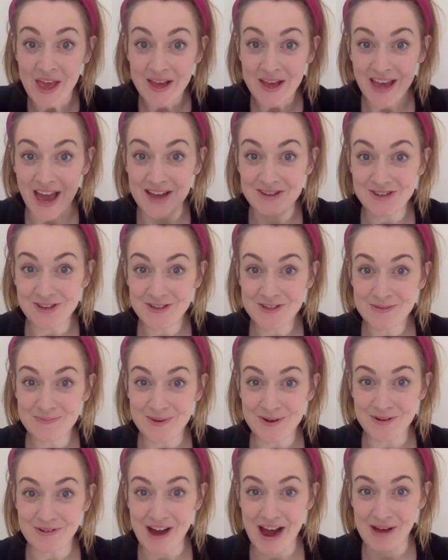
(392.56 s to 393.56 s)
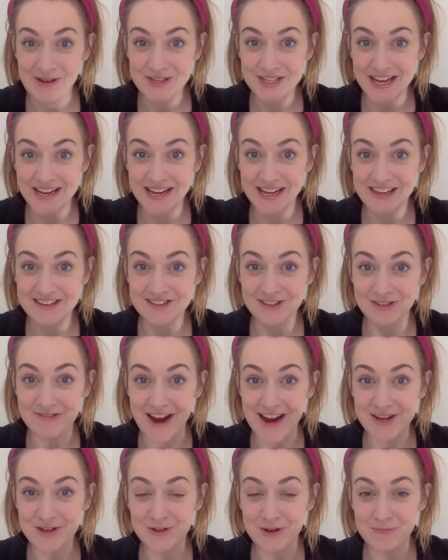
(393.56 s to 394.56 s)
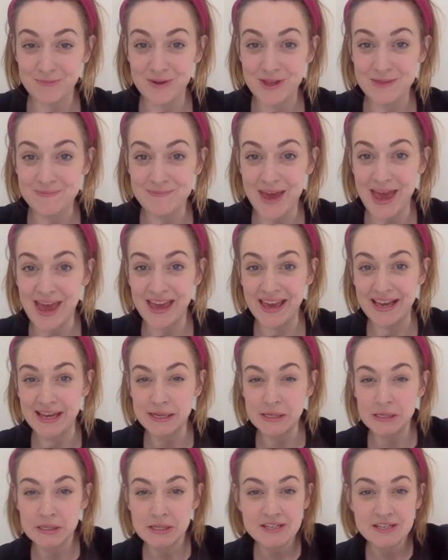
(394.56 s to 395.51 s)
Can you spin around like a little raindrop with me?